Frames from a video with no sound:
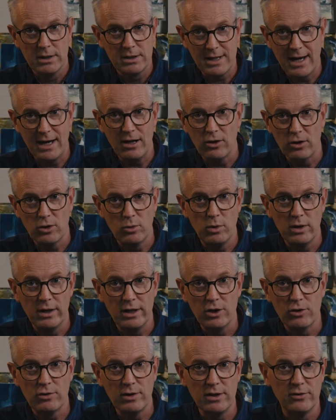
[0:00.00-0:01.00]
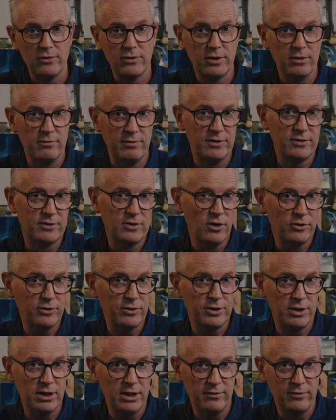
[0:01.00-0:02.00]
Talc will increase the
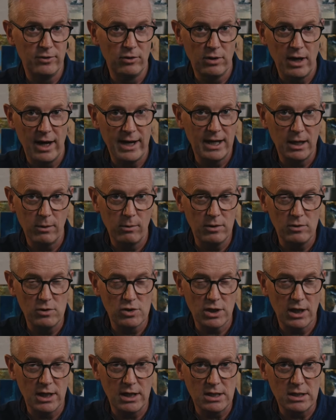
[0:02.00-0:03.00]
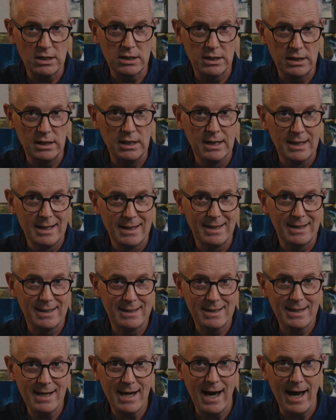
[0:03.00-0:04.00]
viscosity, if you like. It won't change the
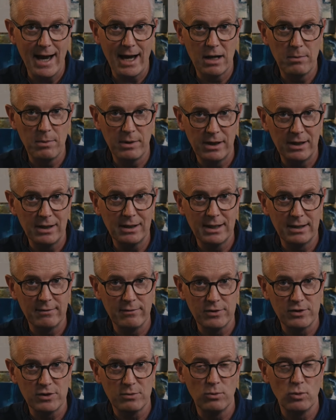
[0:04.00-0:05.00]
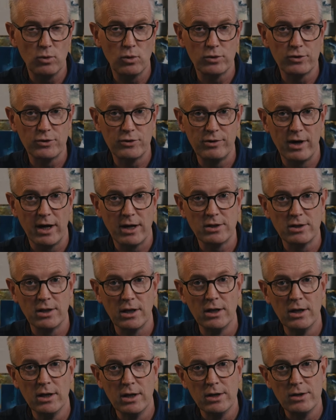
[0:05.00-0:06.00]
tack, but it'll give us more
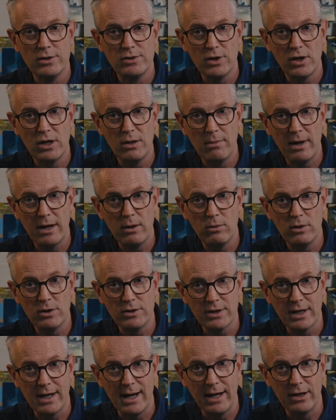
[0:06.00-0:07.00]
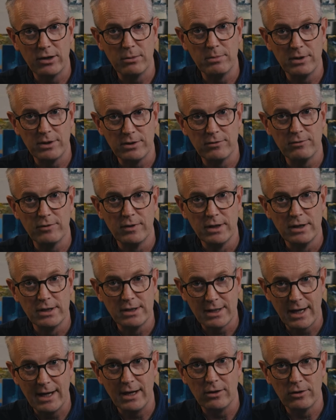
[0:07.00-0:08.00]
structure. So you may want to add a bit of
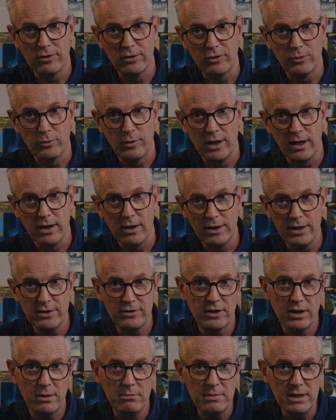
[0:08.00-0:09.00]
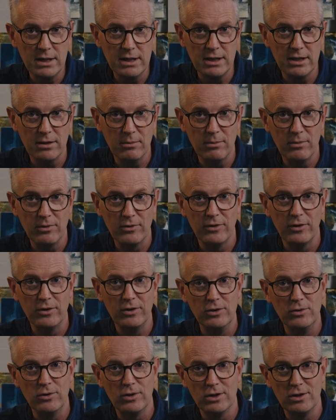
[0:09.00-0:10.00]
talc as well. These are the mediums that
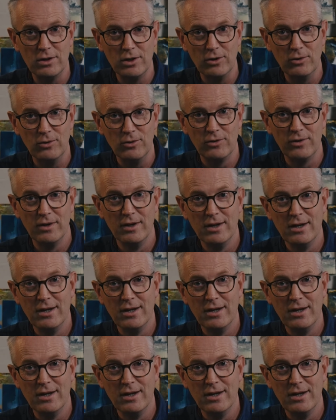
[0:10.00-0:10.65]
you can use